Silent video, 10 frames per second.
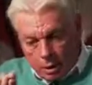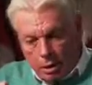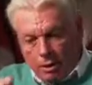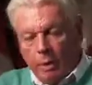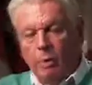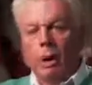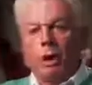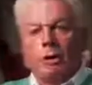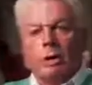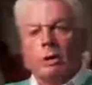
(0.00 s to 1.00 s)
they were going
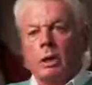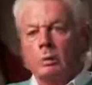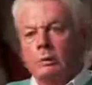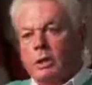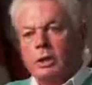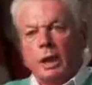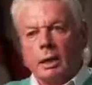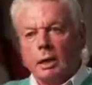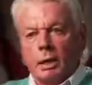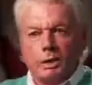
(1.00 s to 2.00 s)
to return for a
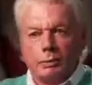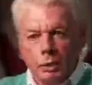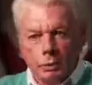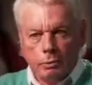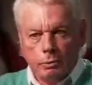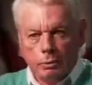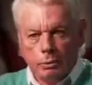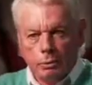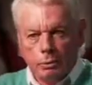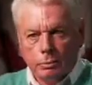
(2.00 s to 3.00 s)
second interview.
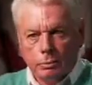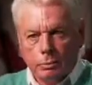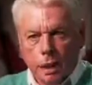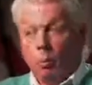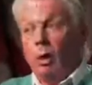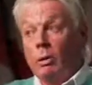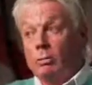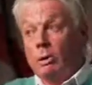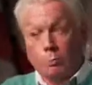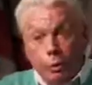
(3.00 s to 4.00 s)

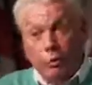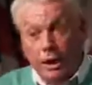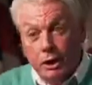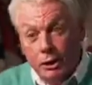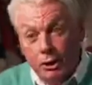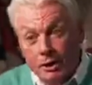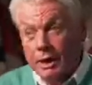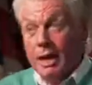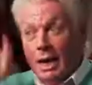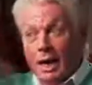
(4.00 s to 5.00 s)
Well, before they could,
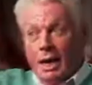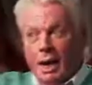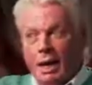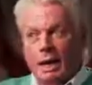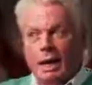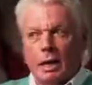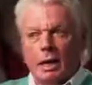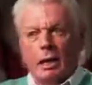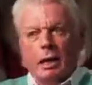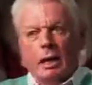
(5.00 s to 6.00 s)

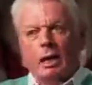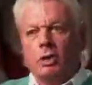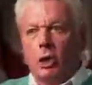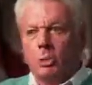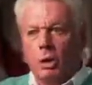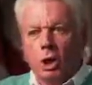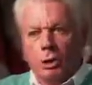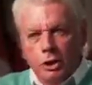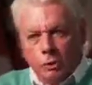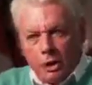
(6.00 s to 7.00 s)
he's opted and gone
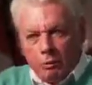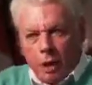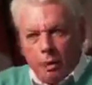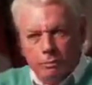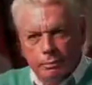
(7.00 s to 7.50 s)
to Israel.